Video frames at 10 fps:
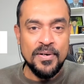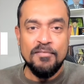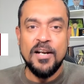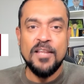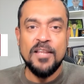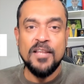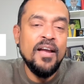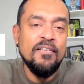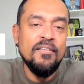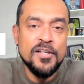One of the
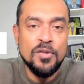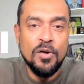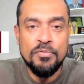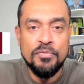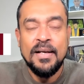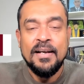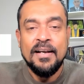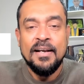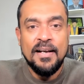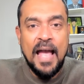favorites of
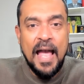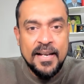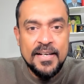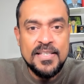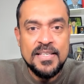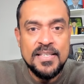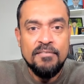hackers